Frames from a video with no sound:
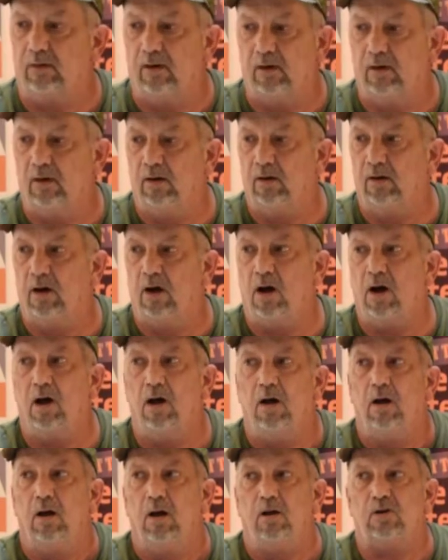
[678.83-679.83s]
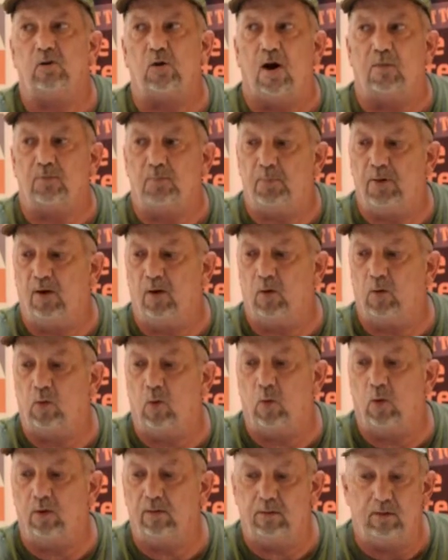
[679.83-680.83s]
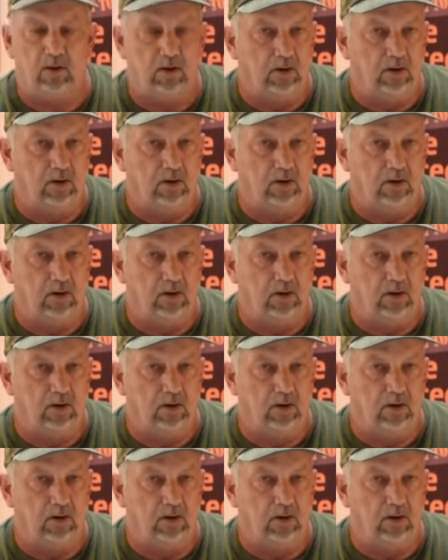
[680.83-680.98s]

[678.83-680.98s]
and it's wrapped in paracord.